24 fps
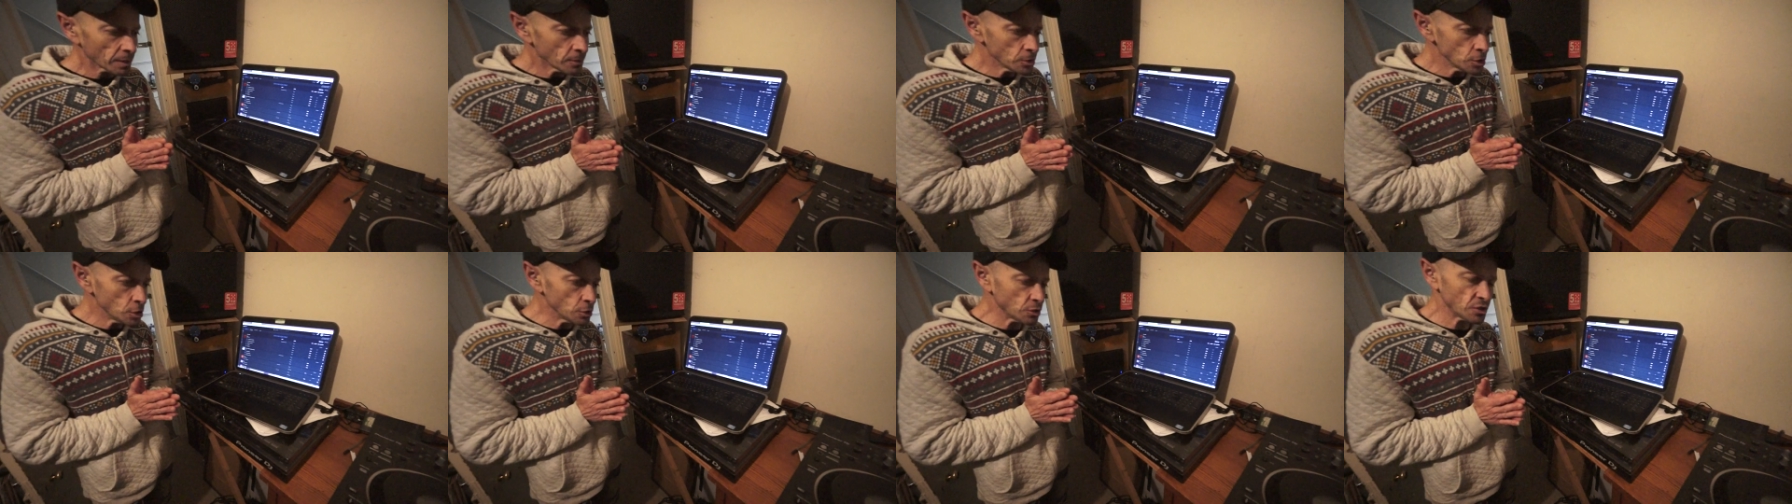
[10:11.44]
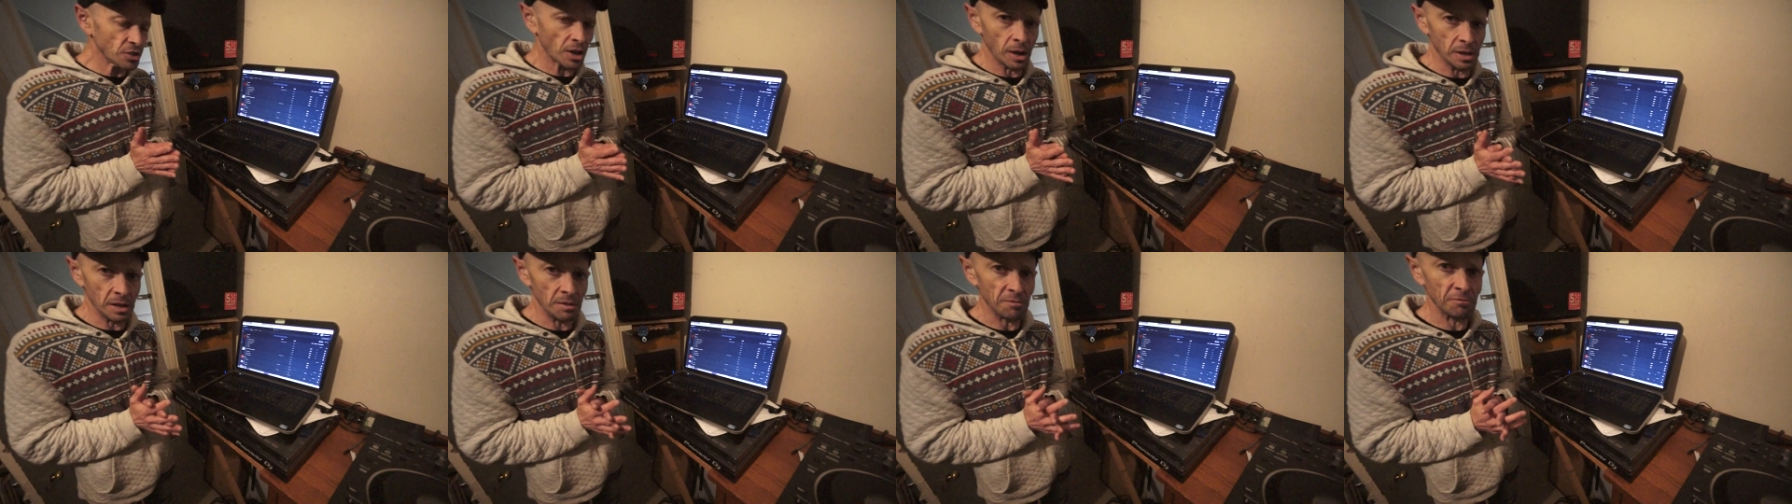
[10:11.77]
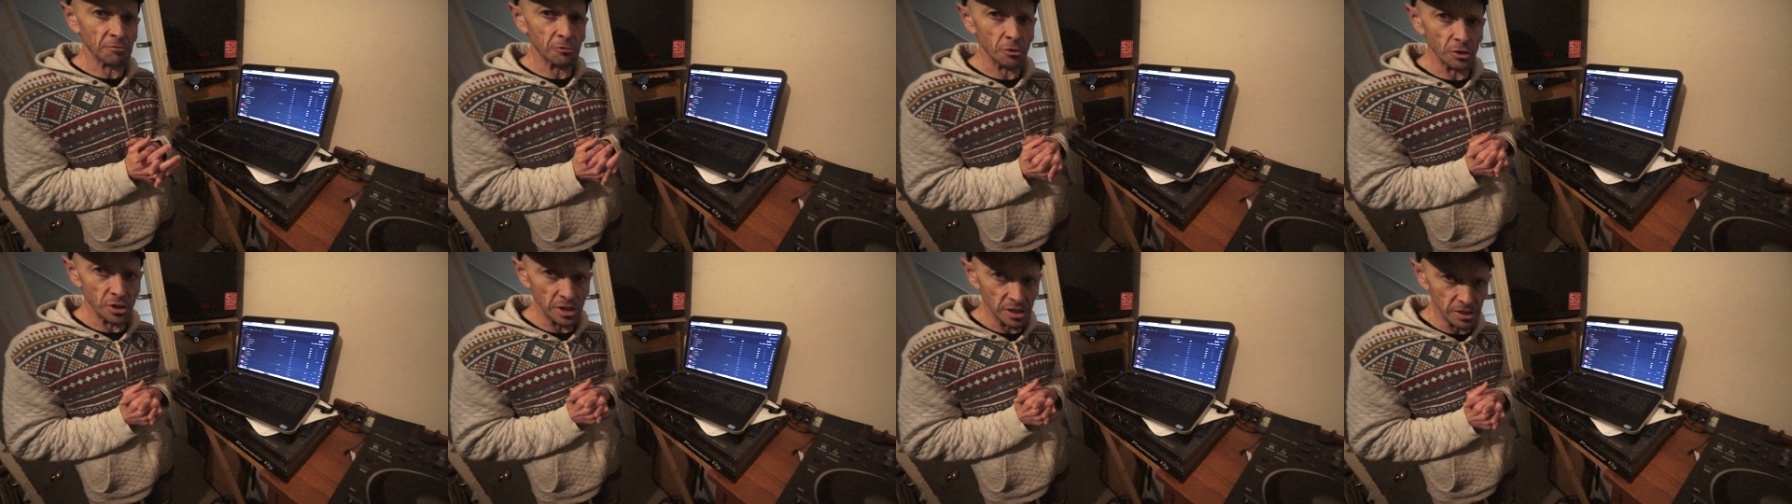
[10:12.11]
you sign up
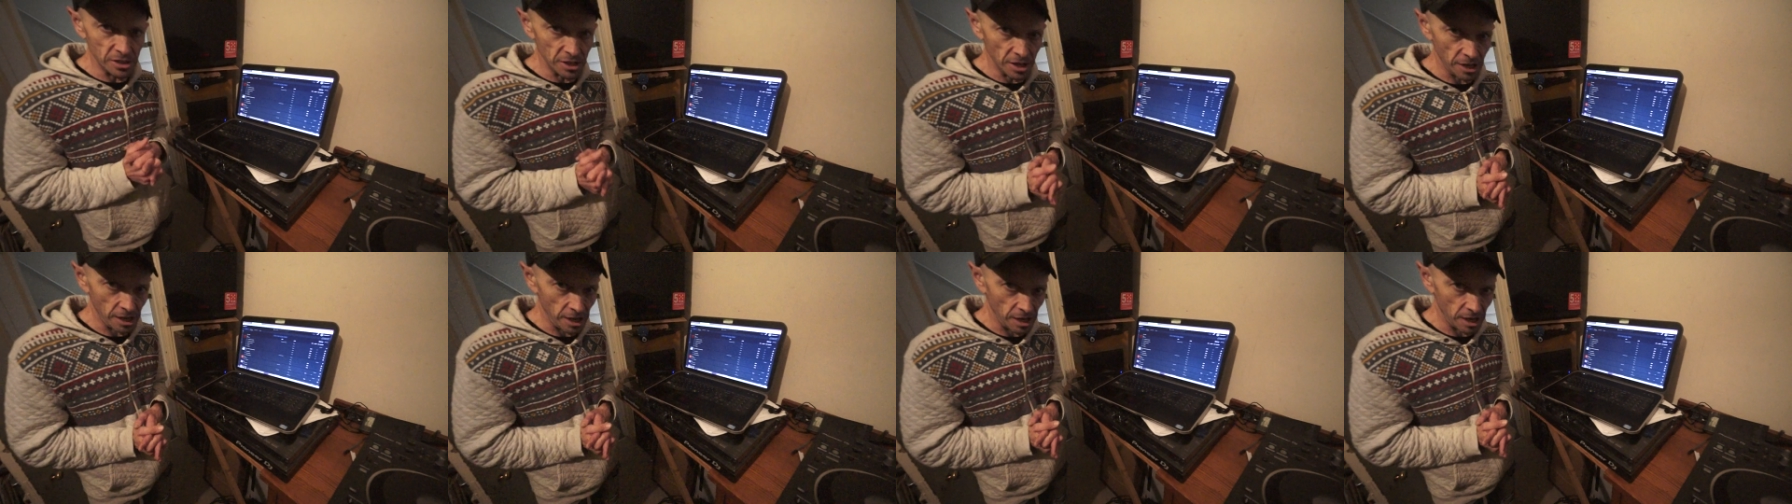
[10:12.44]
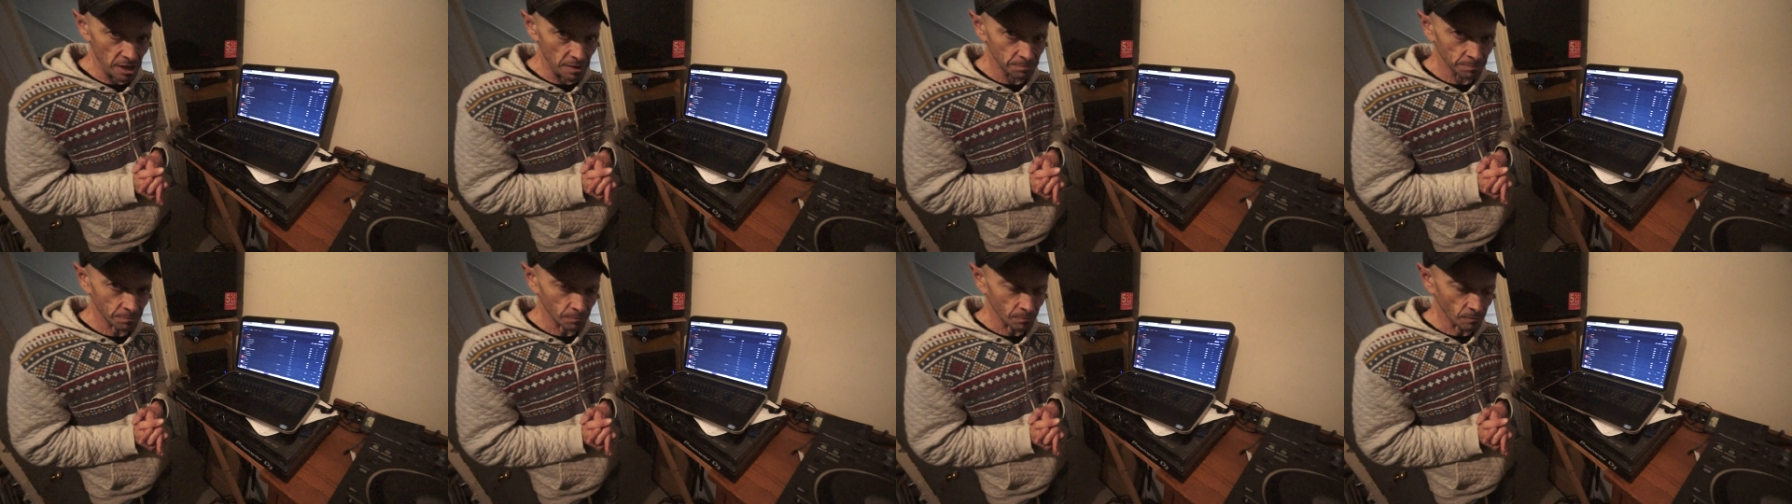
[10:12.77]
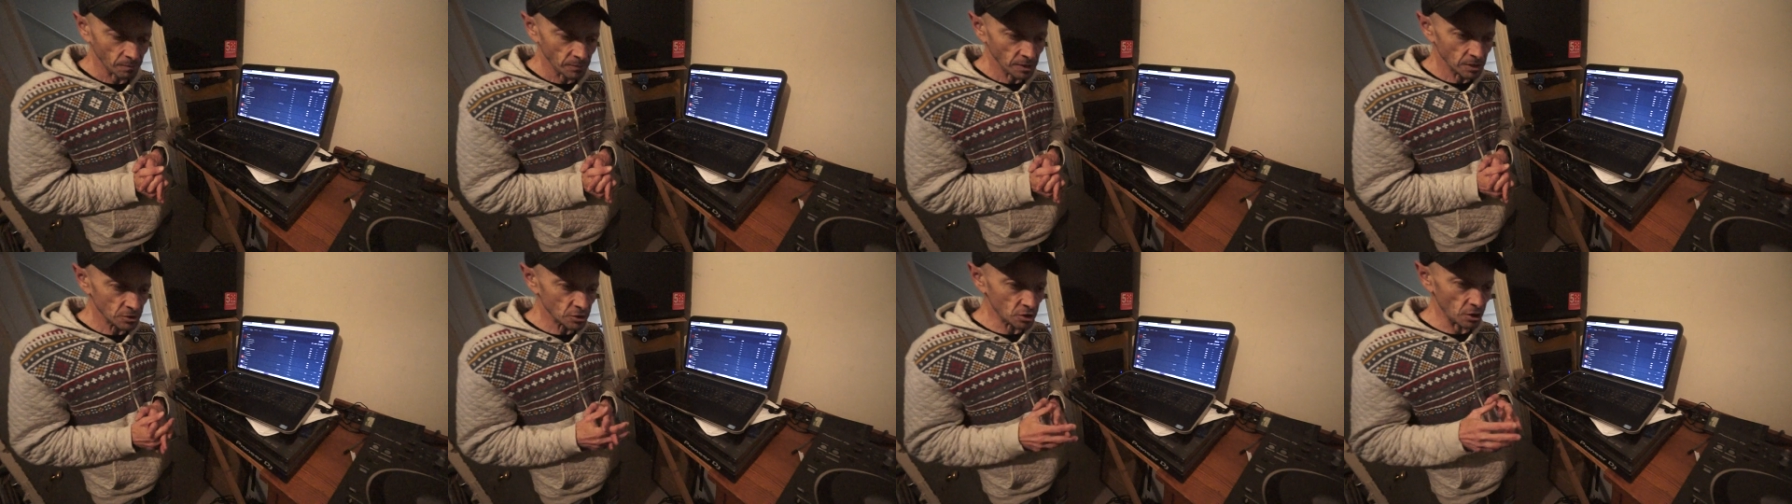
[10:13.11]
for a year.
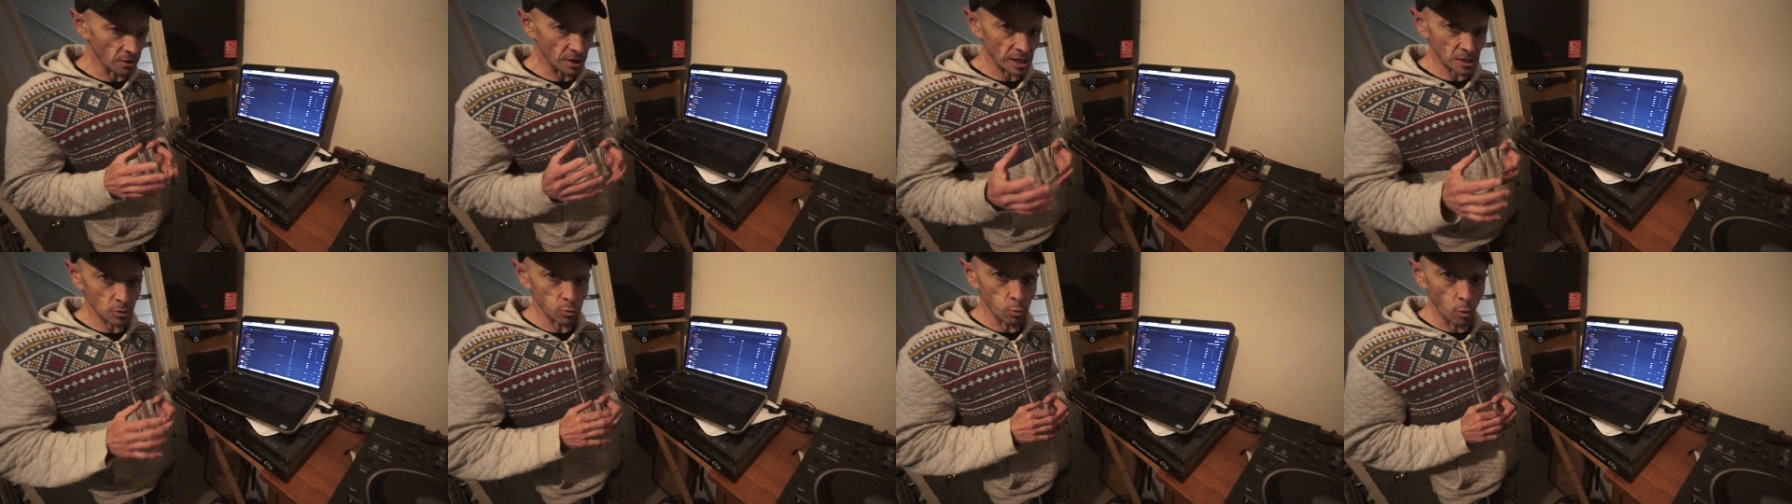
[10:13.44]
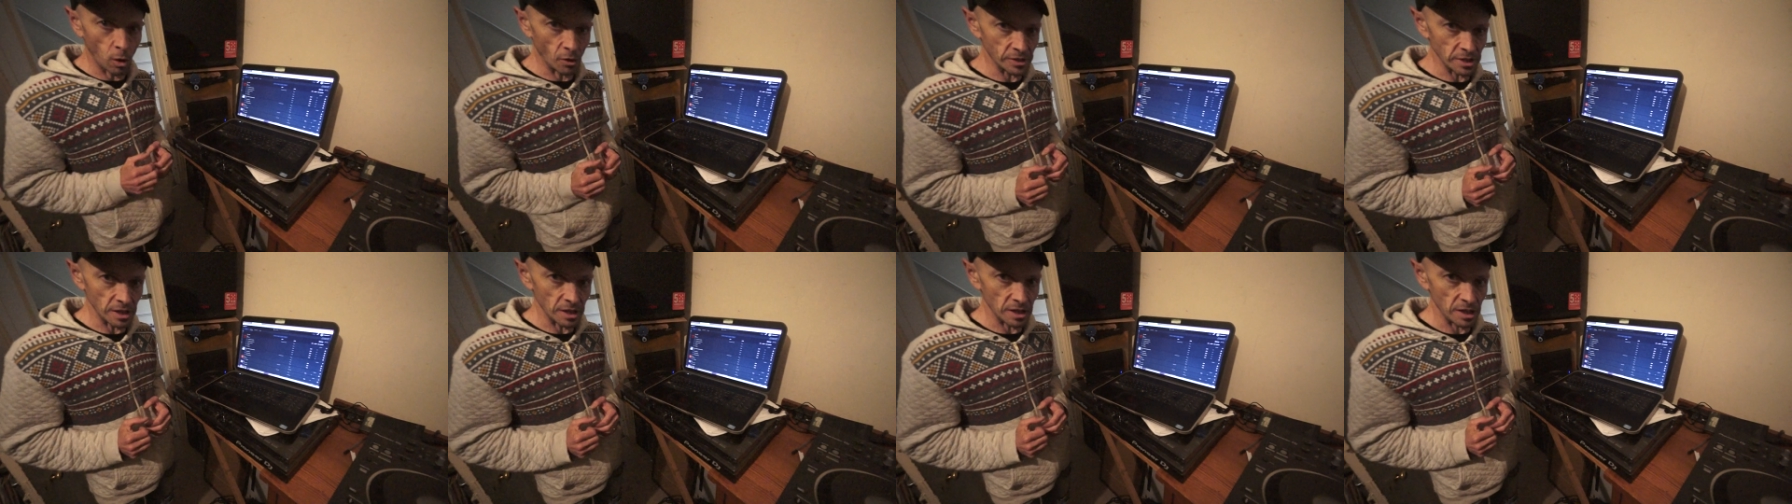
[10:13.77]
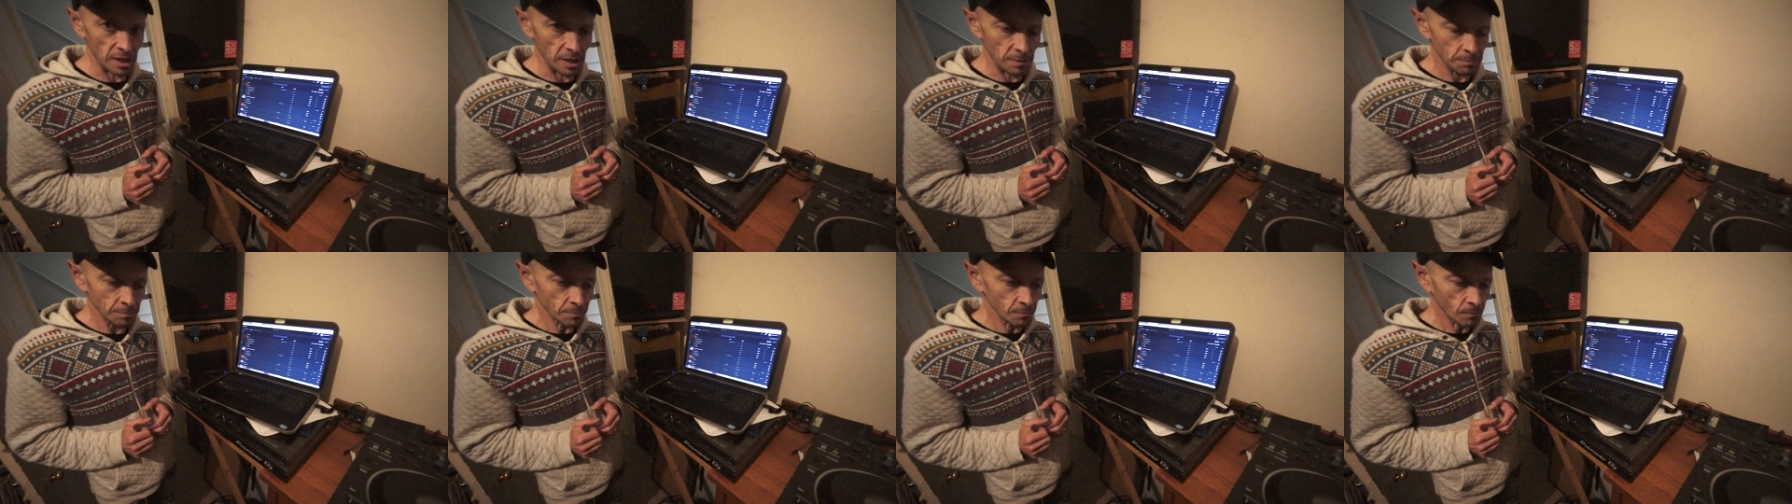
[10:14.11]
So that's one
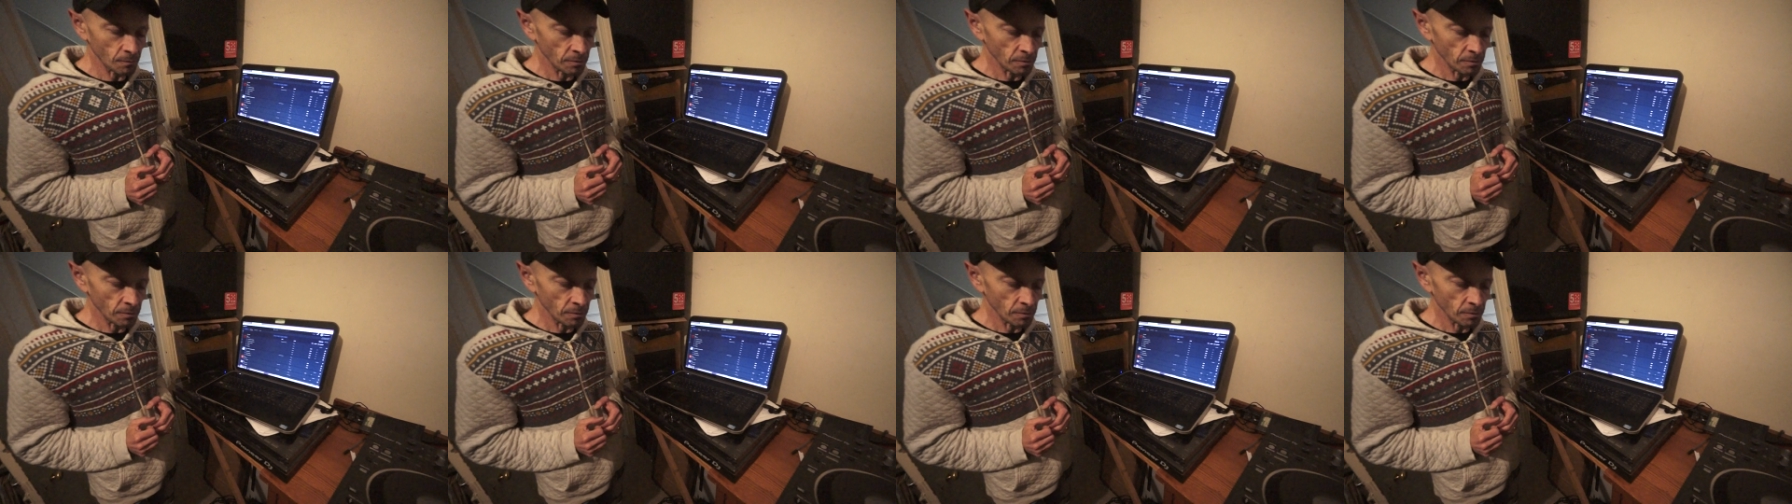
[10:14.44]
year.